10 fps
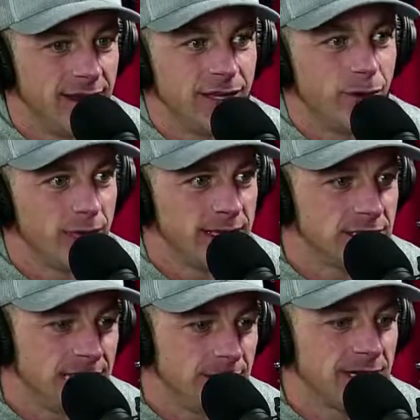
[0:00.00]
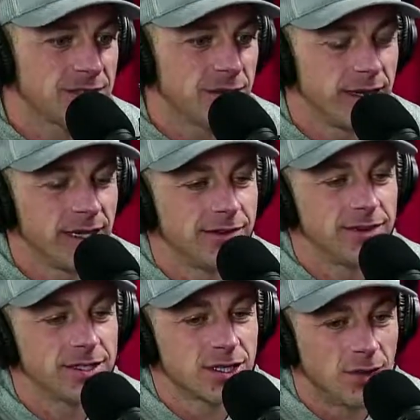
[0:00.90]
You want to be in shape? Guess what? You're gonna have
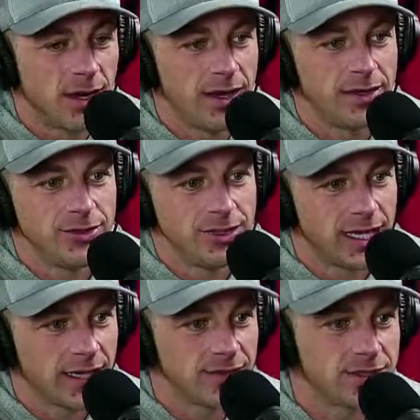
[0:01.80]
to squat and do deadlifts.